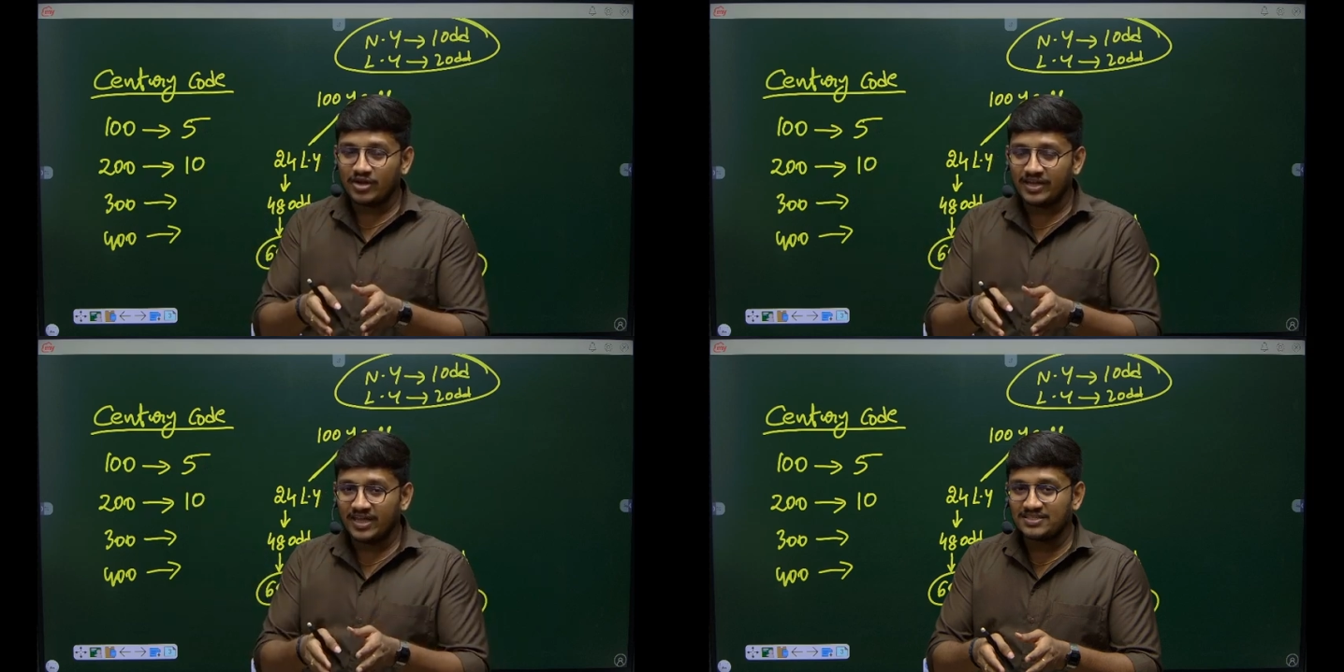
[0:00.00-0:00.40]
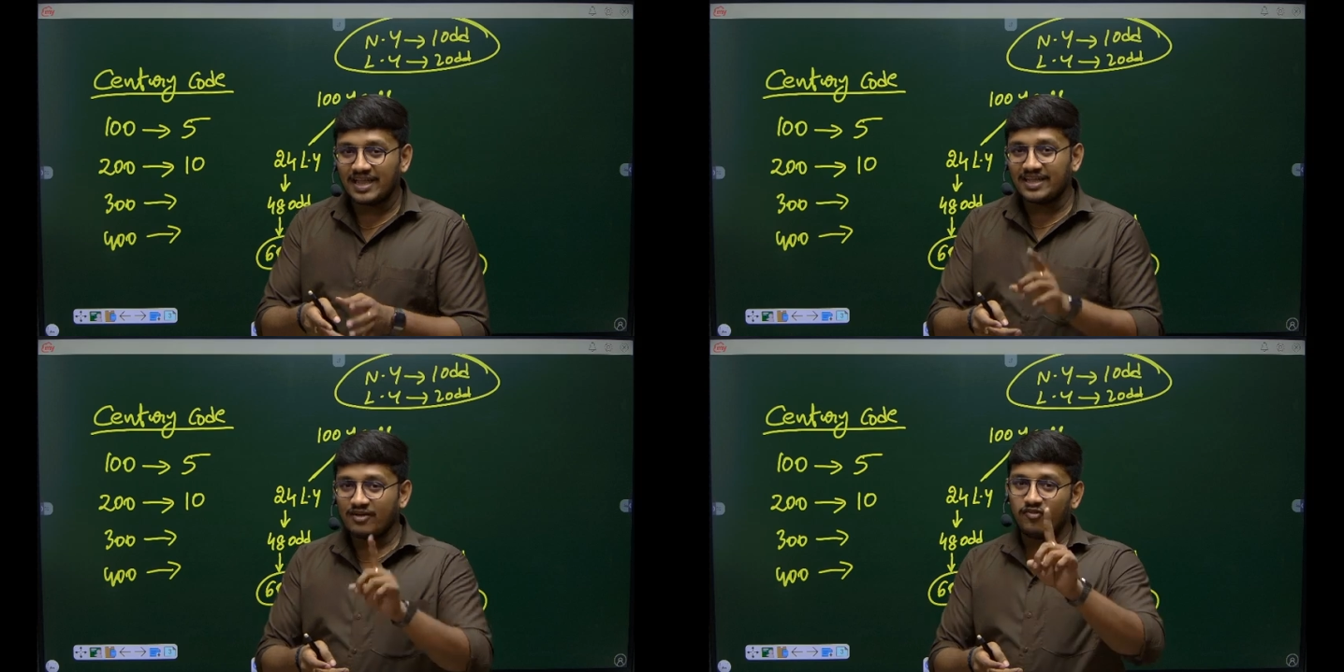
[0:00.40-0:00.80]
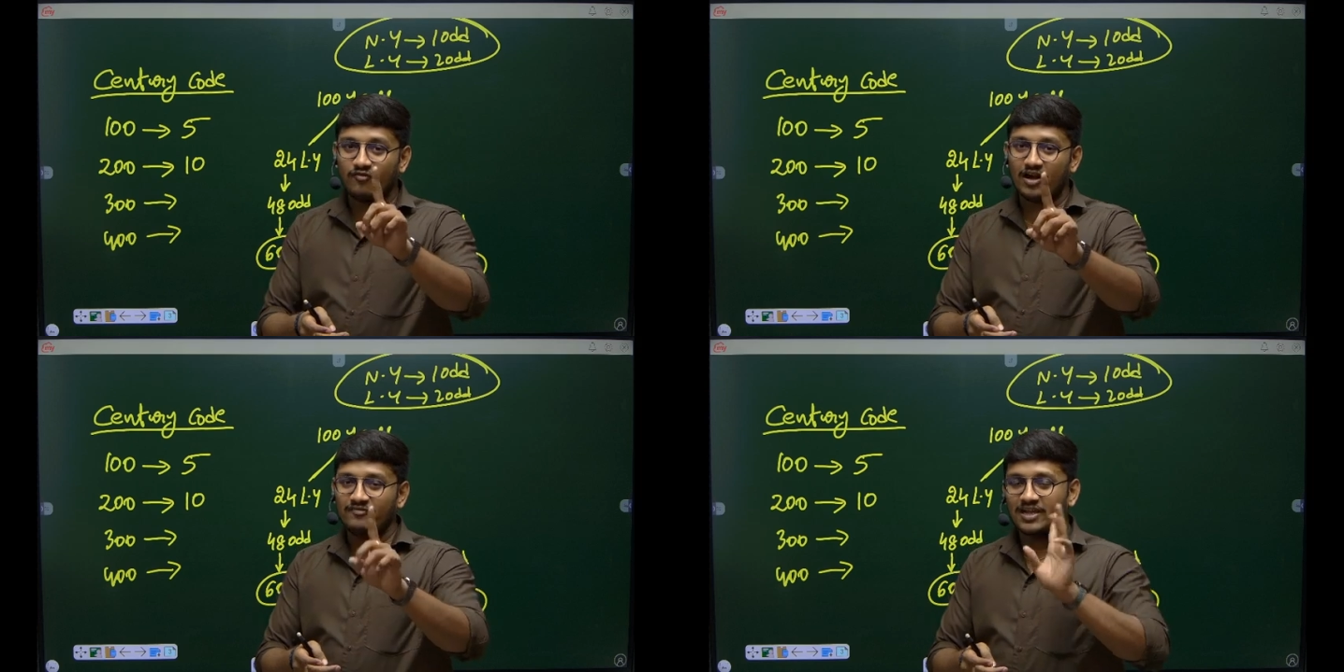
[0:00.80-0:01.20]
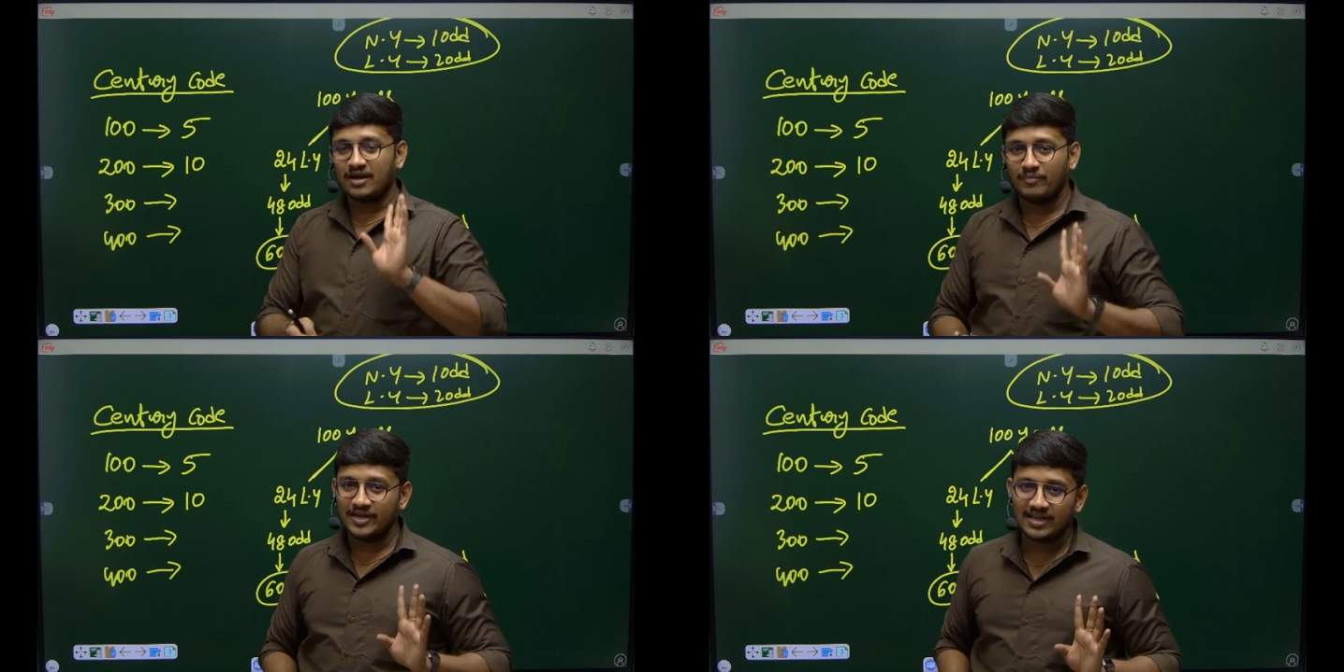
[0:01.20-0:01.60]
days I can form 1 week
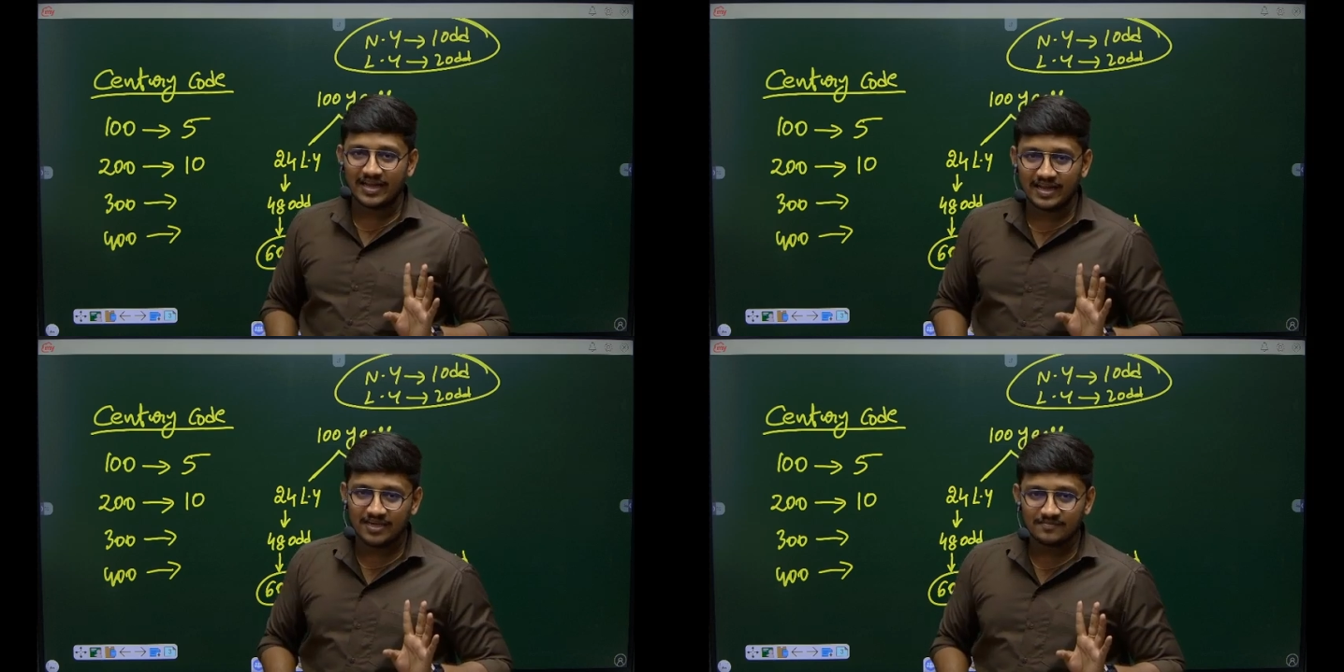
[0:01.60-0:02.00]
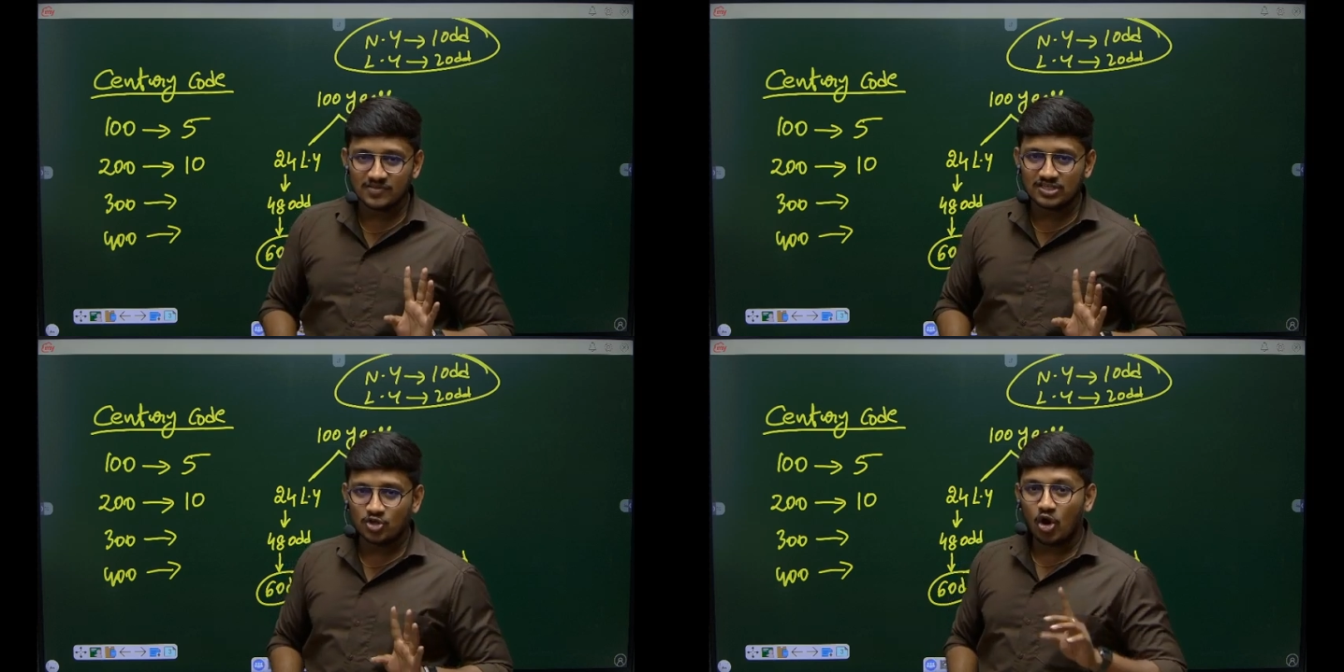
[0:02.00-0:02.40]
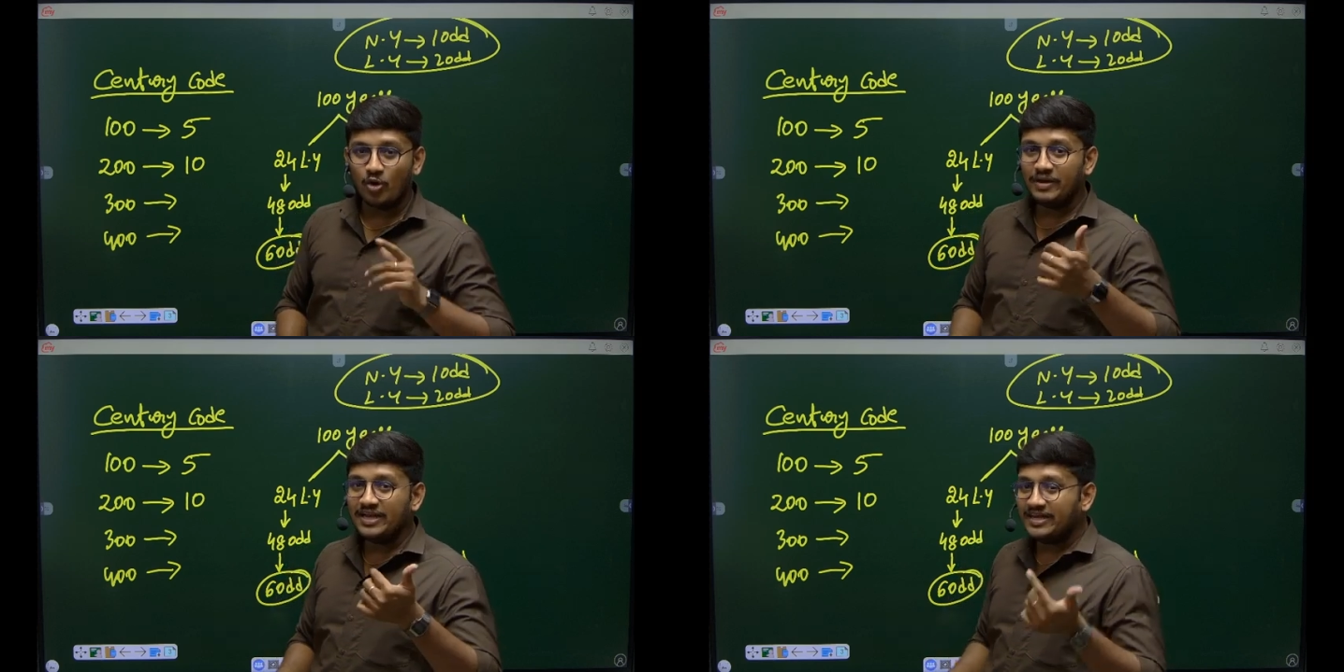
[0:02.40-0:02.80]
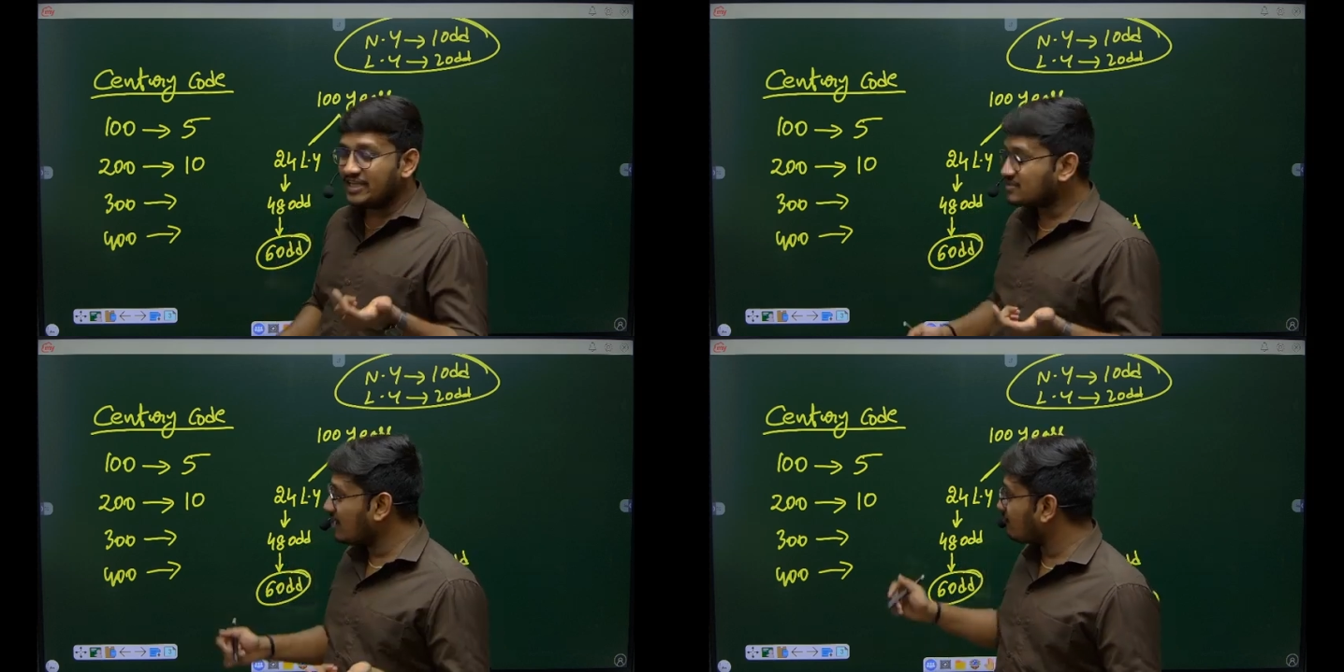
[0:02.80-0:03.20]
completely again. So how many days
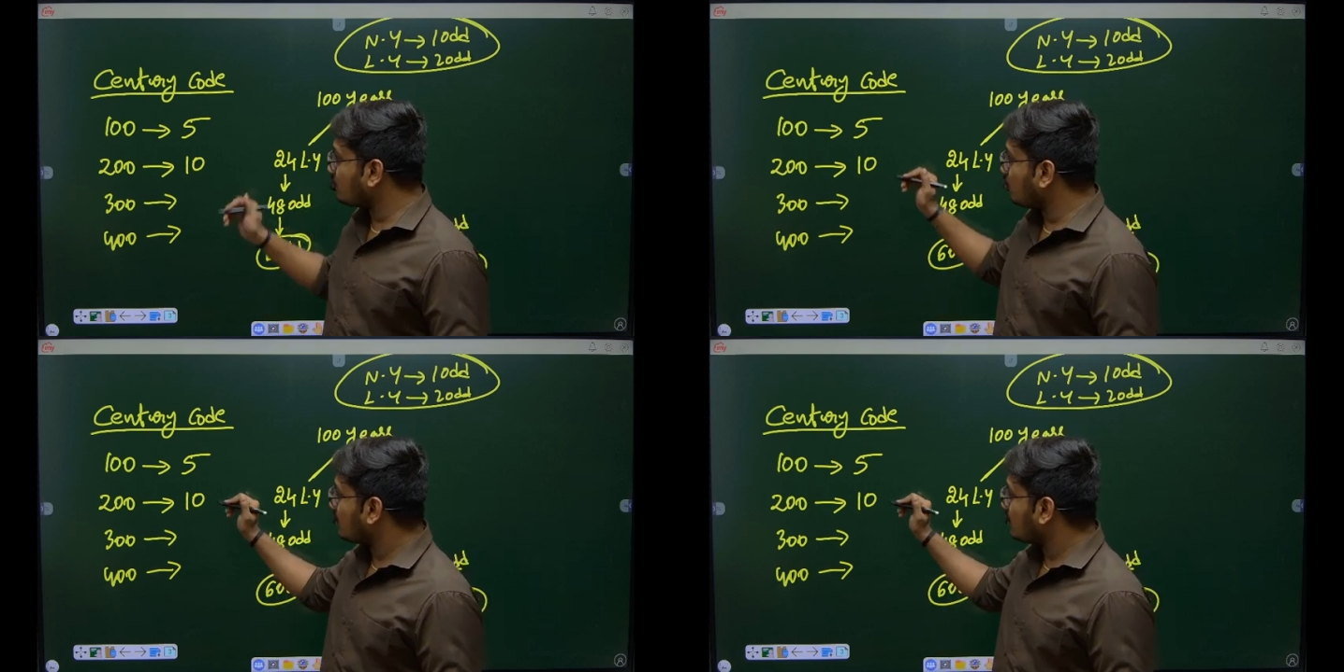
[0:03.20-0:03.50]
left out?